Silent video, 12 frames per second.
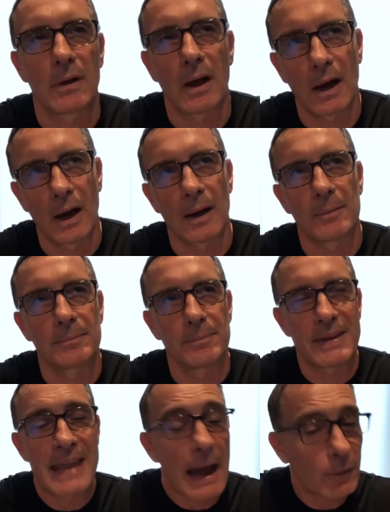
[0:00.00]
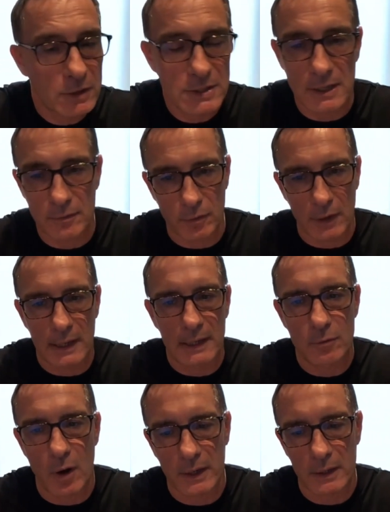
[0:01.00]
um, narrative really
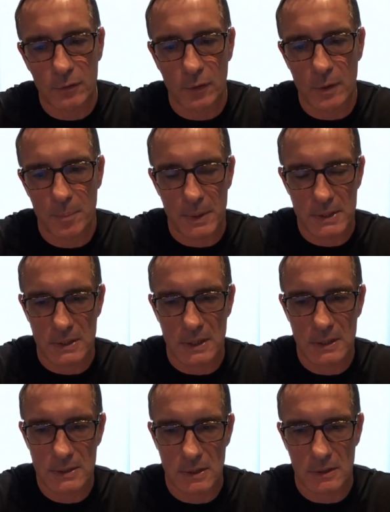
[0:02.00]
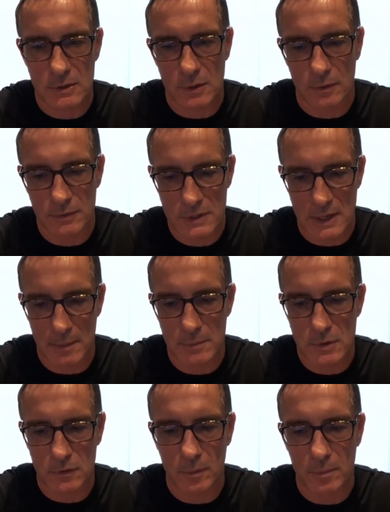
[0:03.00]
running through the business that sort of
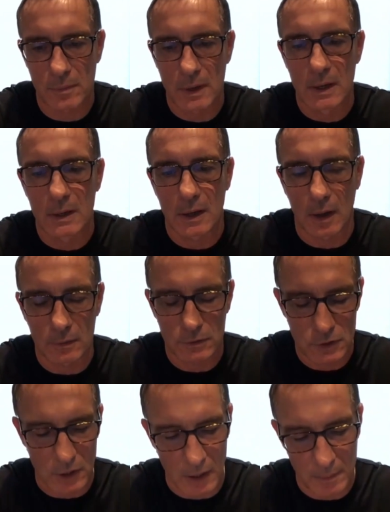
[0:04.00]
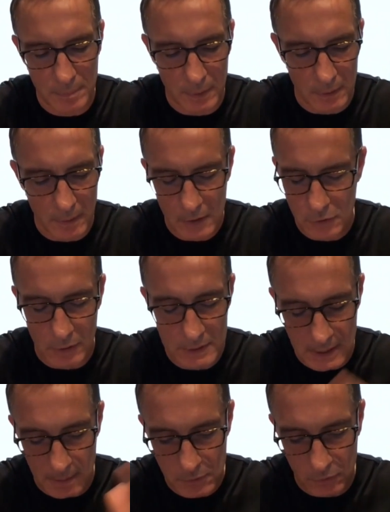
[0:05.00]
stems from culture but uh, sorry
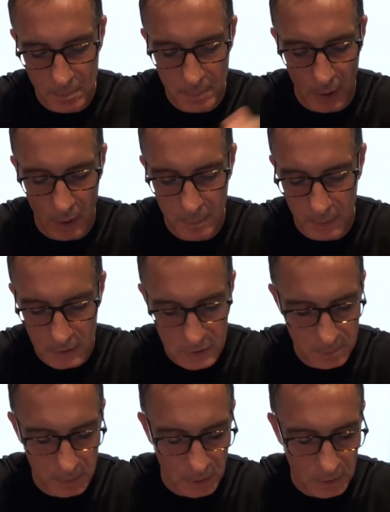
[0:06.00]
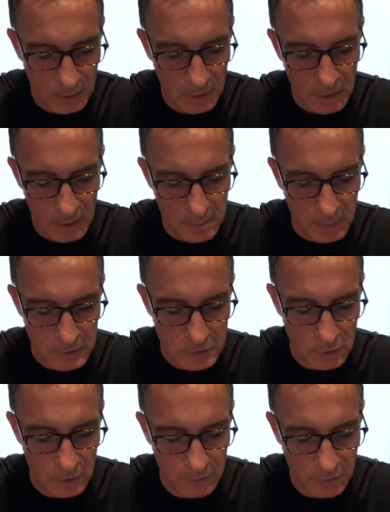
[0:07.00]
stems from purpose but but
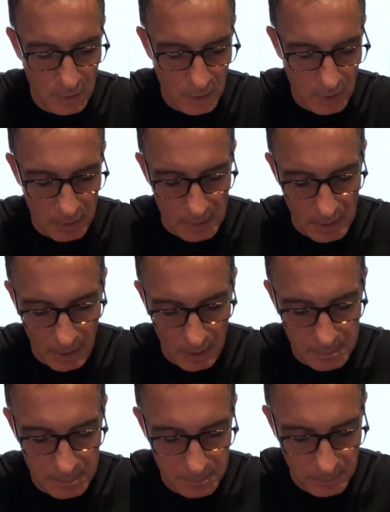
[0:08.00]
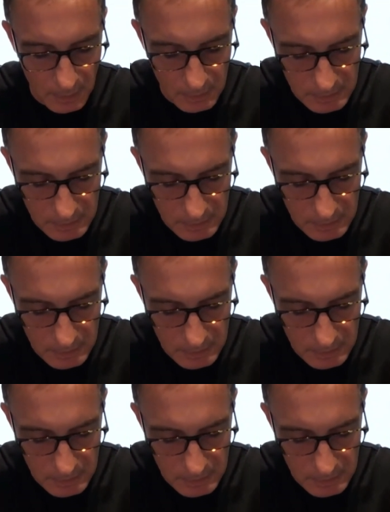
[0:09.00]
sort of um,